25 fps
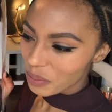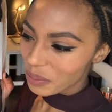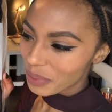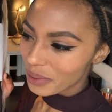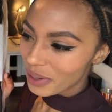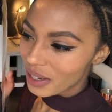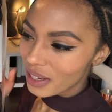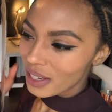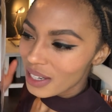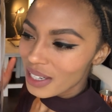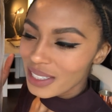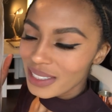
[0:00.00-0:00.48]

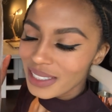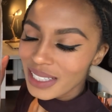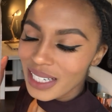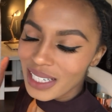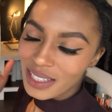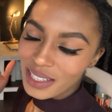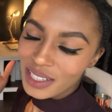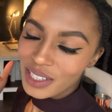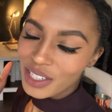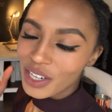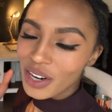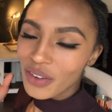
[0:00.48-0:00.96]
but that's
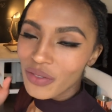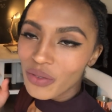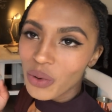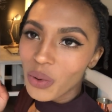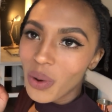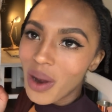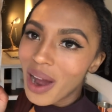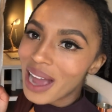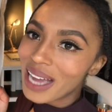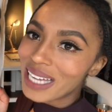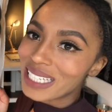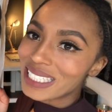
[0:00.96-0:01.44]
the general
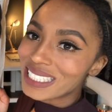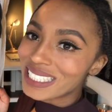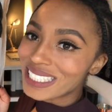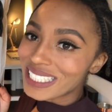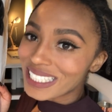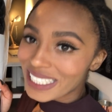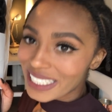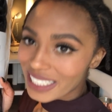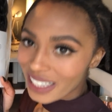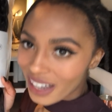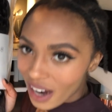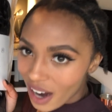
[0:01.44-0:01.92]

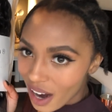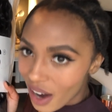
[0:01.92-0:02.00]
idea